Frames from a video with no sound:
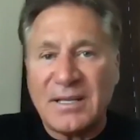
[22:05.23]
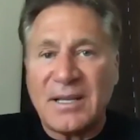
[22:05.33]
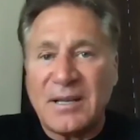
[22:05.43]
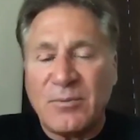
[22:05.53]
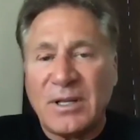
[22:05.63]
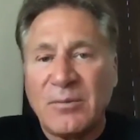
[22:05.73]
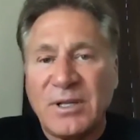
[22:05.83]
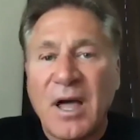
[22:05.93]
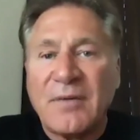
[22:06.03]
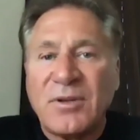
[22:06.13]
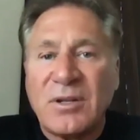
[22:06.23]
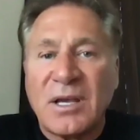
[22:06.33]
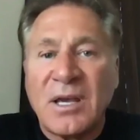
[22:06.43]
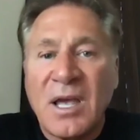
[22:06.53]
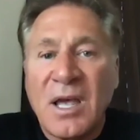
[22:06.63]
And we love you
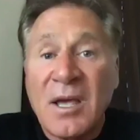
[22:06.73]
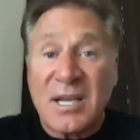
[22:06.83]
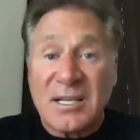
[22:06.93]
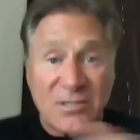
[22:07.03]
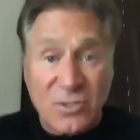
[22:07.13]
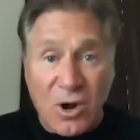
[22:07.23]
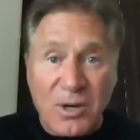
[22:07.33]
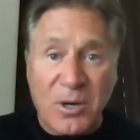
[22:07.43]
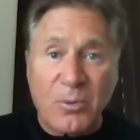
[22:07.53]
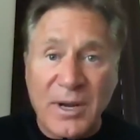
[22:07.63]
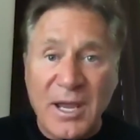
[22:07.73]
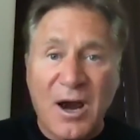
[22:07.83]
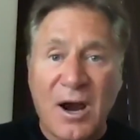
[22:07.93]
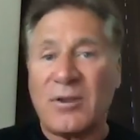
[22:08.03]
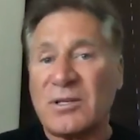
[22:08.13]
to, because the stronger we
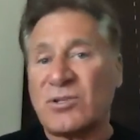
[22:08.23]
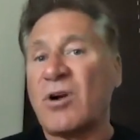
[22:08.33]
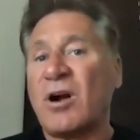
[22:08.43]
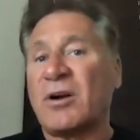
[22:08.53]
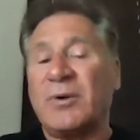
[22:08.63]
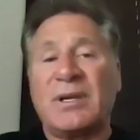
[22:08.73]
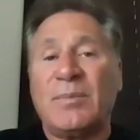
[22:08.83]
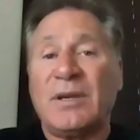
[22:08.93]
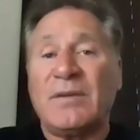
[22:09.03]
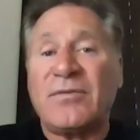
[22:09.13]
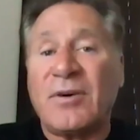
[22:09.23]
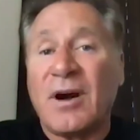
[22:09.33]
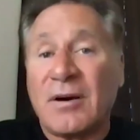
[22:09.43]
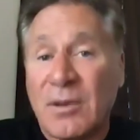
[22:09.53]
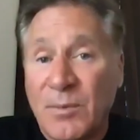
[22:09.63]
are, the stronger we can be for
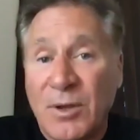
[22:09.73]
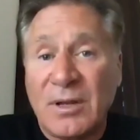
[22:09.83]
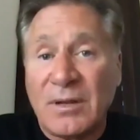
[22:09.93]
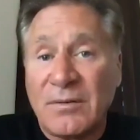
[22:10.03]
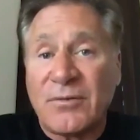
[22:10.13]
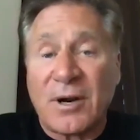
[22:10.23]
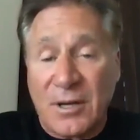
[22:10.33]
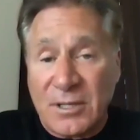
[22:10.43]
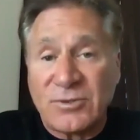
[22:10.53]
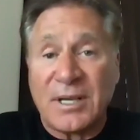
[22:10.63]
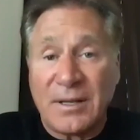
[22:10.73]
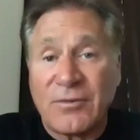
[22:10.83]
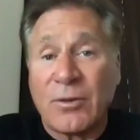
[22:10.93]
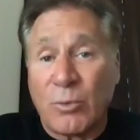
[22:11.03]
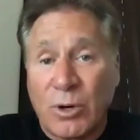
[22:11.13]
our community and for our country and
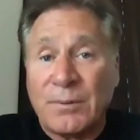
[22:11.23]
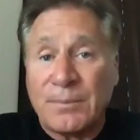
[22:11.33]
for the world.